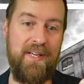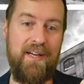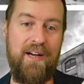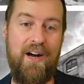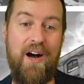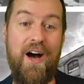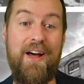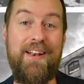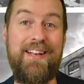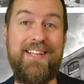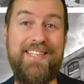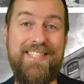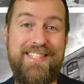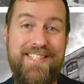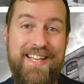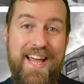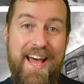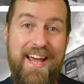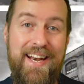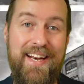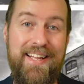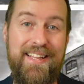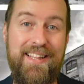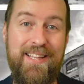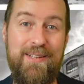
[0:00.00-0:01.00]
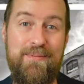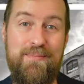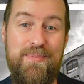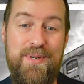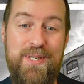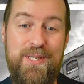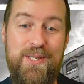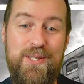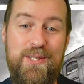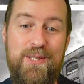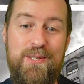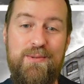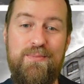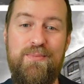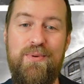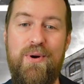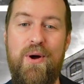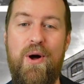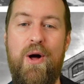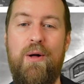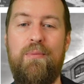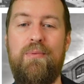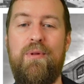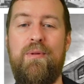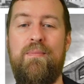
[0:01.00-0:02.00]
understanding the business
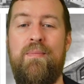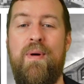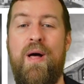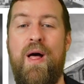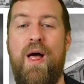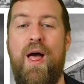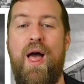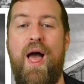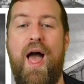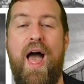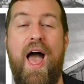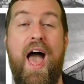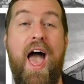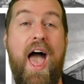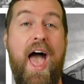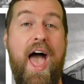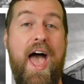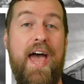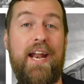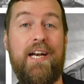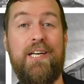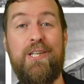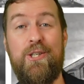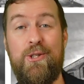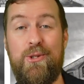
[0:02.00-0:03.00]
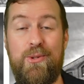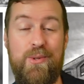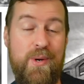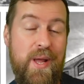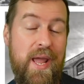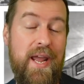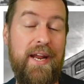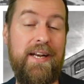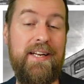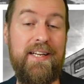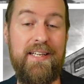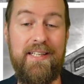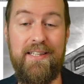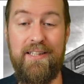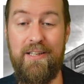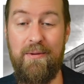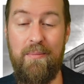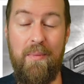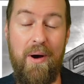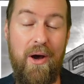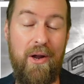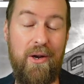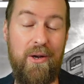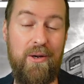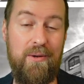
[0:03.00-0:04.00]
problem, and creating the
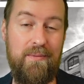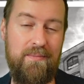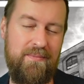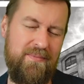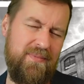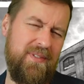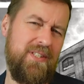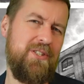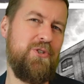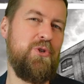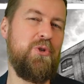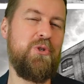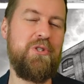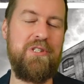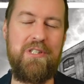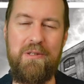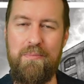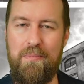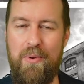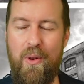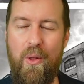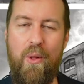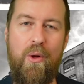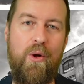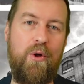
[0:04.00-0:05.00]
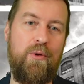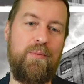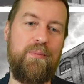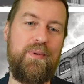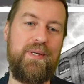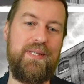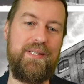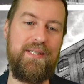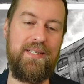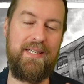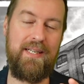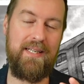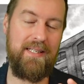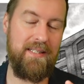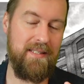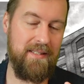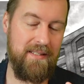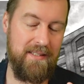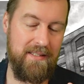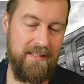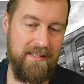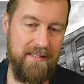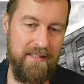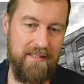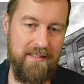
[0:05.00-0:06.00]
model. There's also deployment
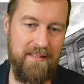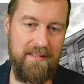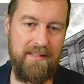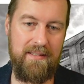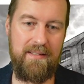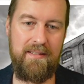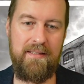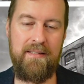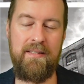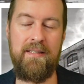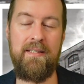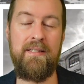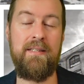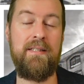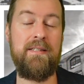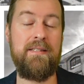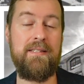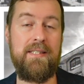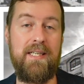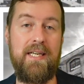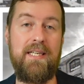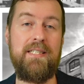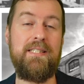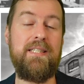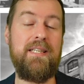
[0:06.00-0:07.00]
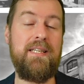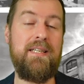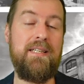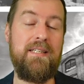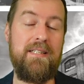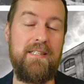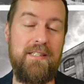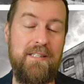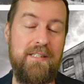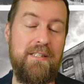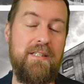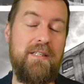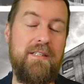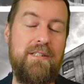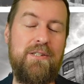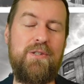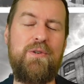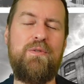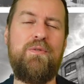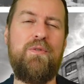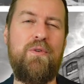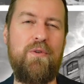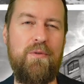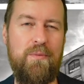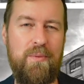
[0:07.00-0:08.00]
and testing and
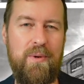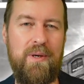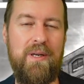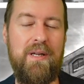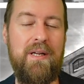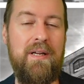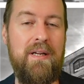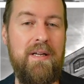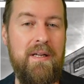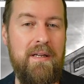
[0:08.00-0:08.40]
so forth, but